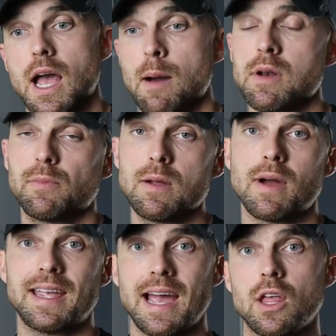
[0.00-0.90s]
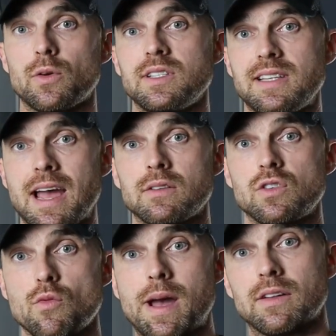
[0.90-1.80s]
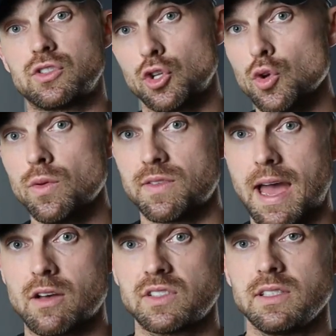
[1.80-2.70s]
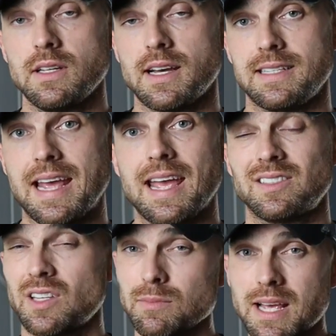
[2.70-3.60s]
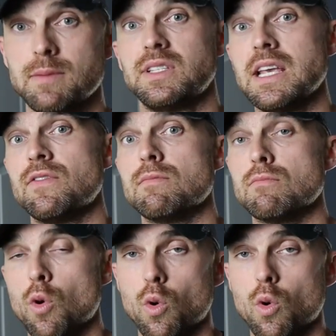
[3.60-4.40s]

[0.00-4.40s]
I'm gonna bring my calories down to about 2,000 a day, sometimes even